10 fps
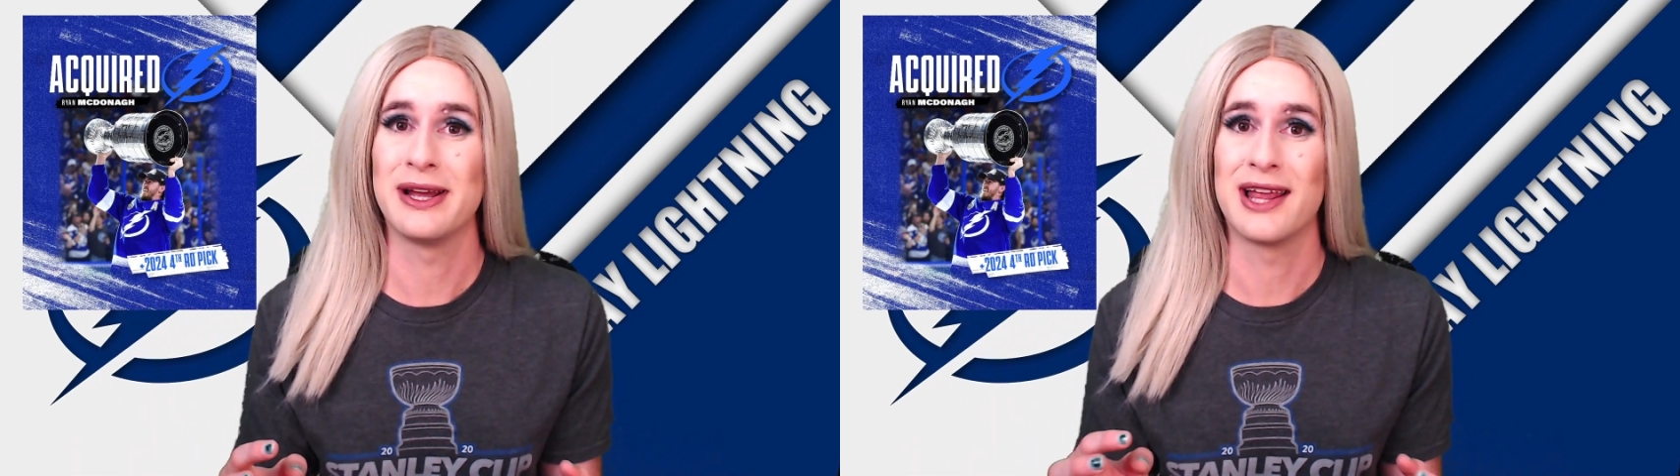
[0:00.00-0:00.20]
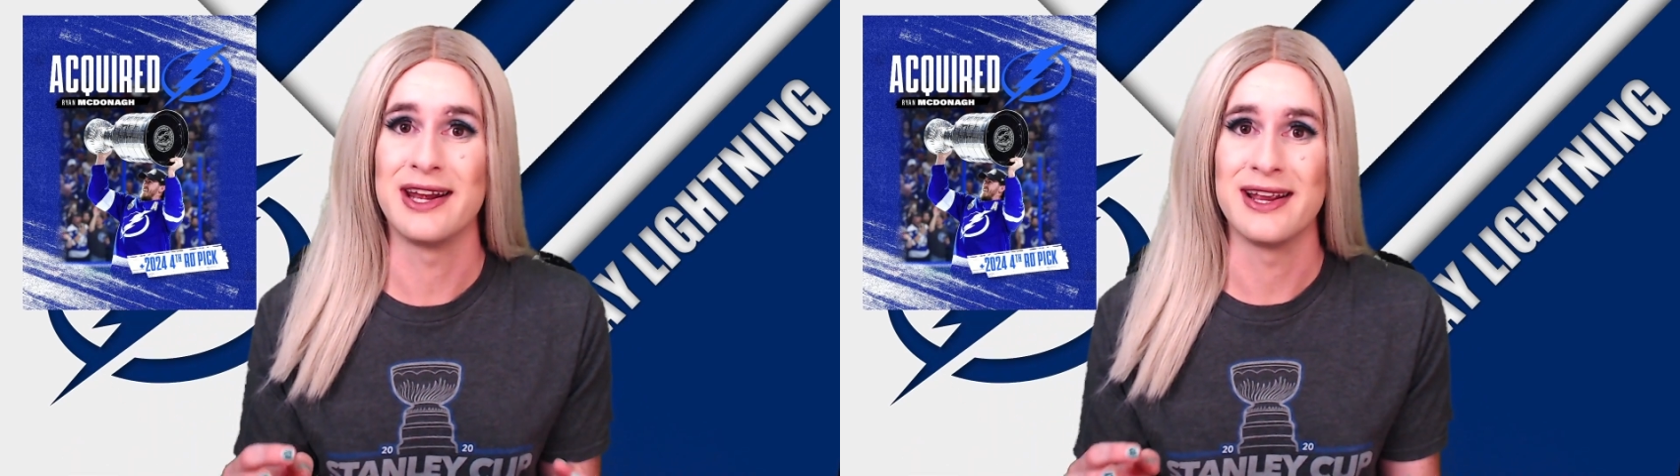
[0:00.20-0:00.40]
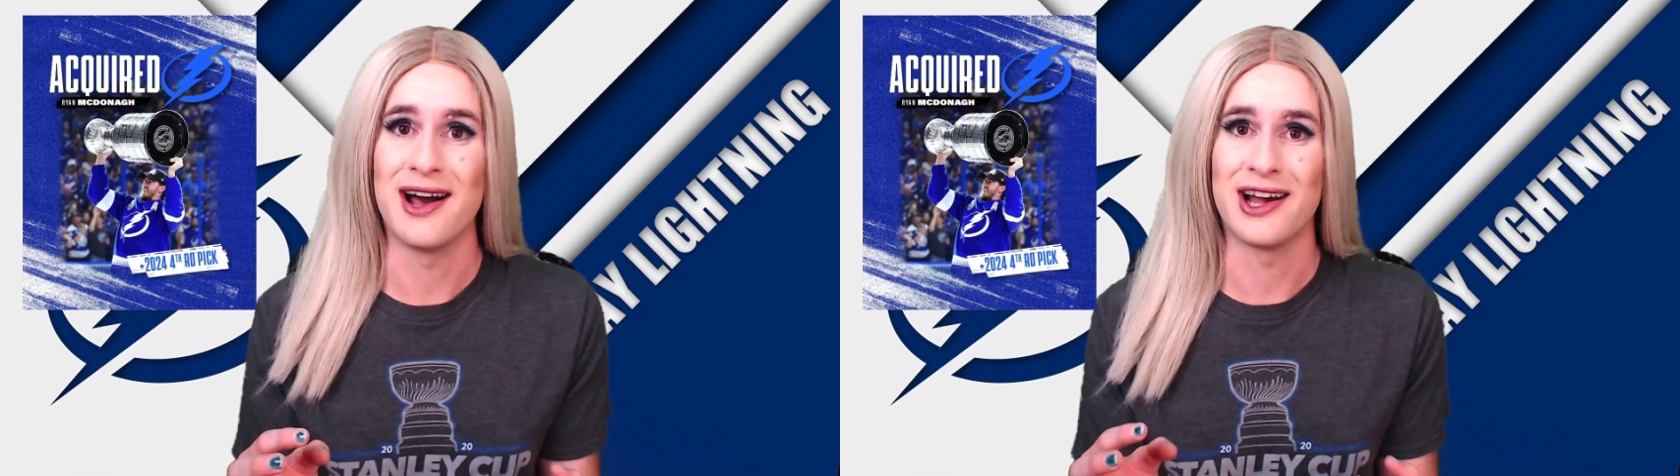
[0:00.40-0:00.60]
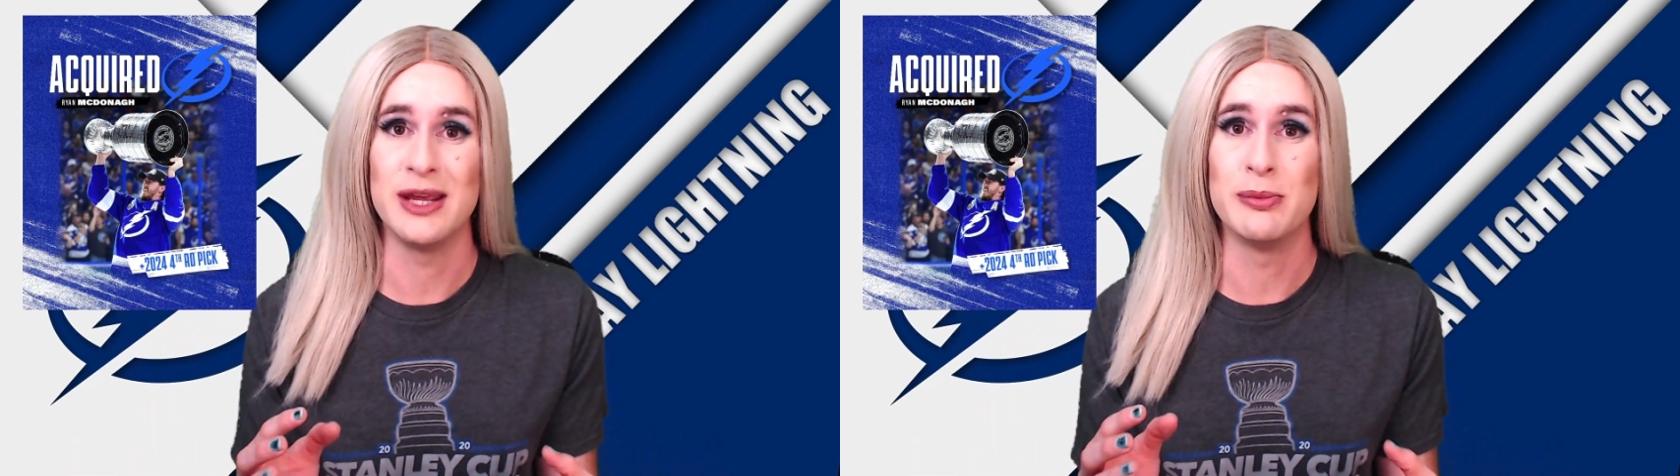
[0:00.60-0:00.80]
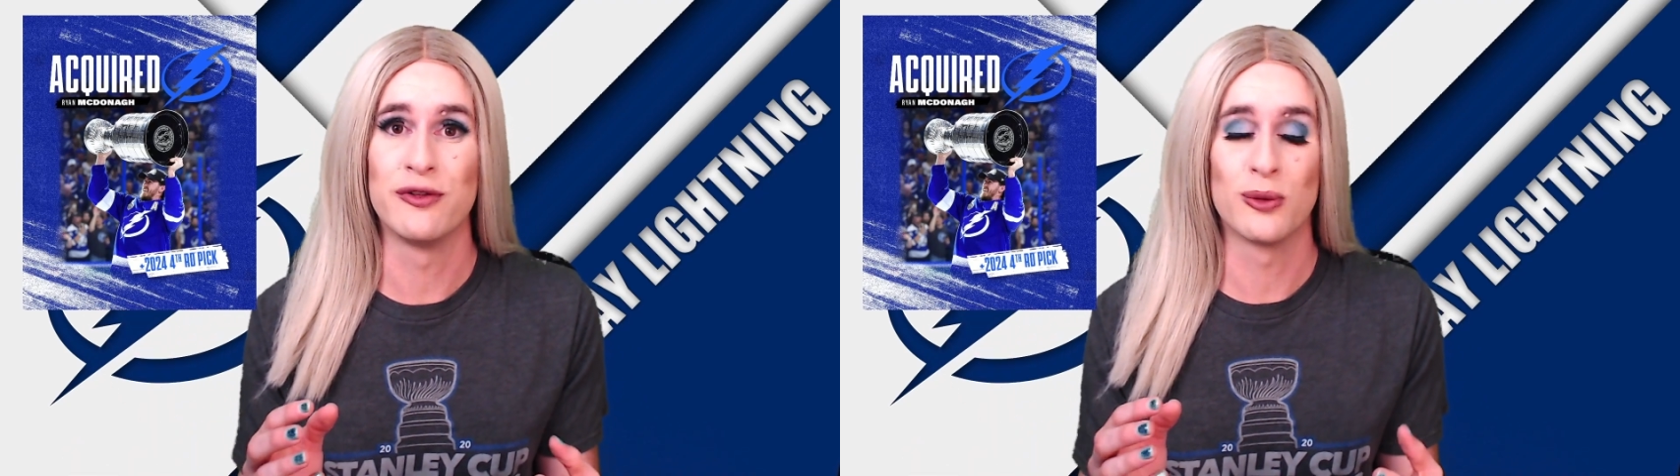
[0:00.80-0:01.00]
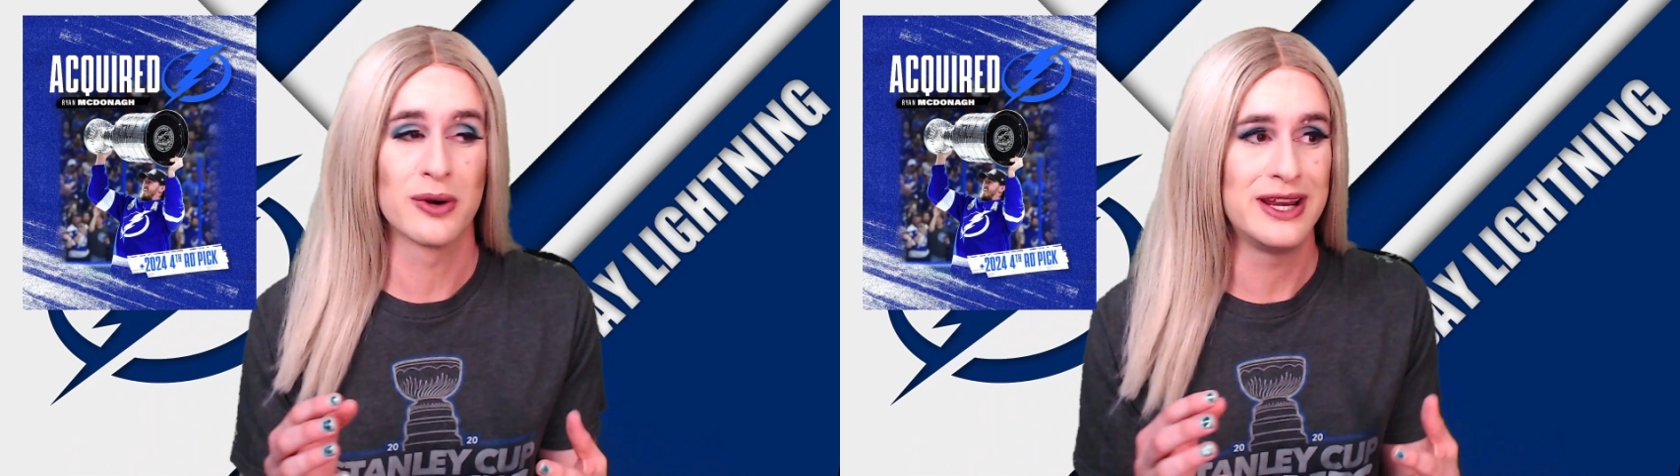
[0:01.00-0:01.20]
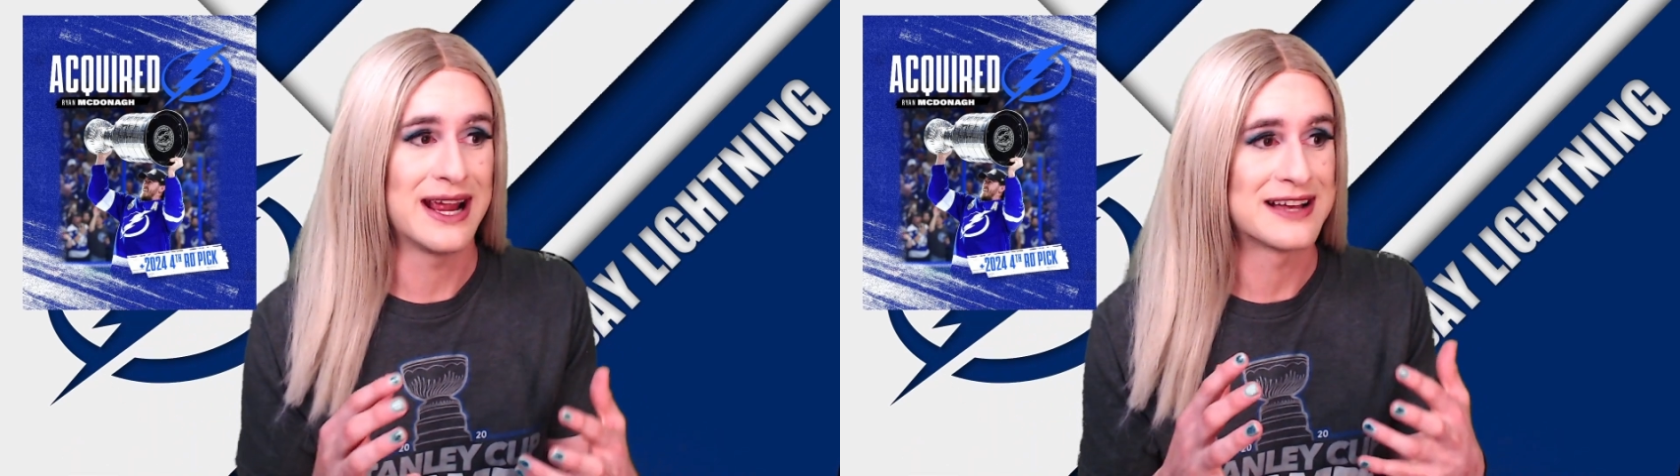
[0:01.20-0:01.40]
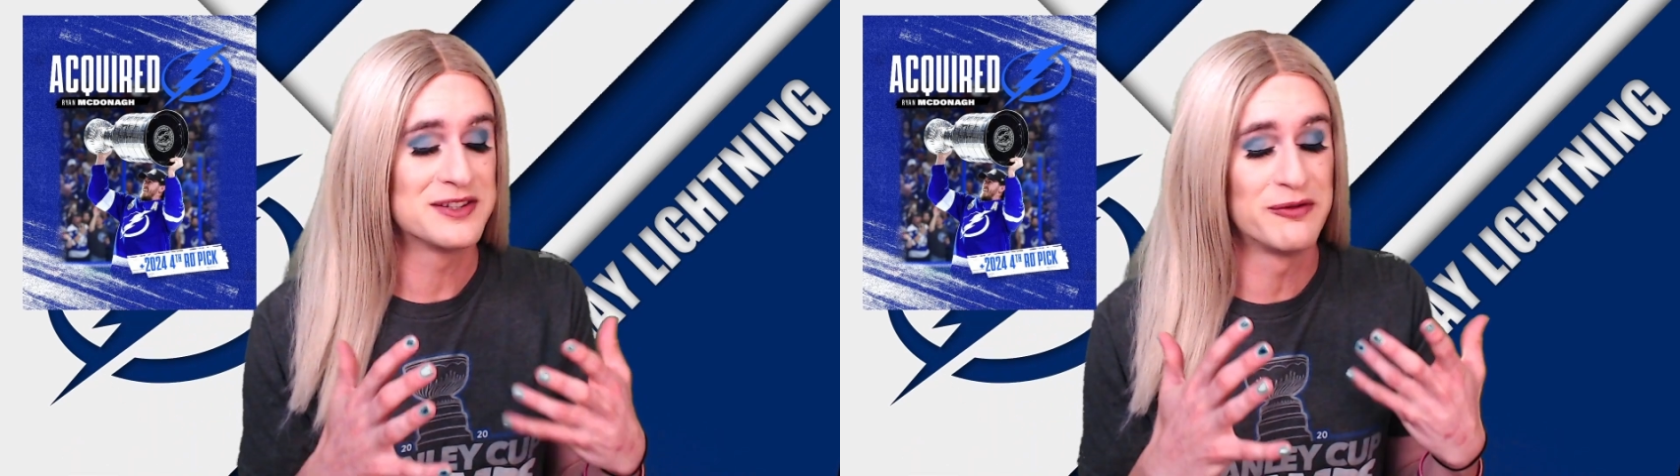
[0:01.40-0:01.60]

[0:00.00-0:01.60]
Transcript: Lightning hockey before he has to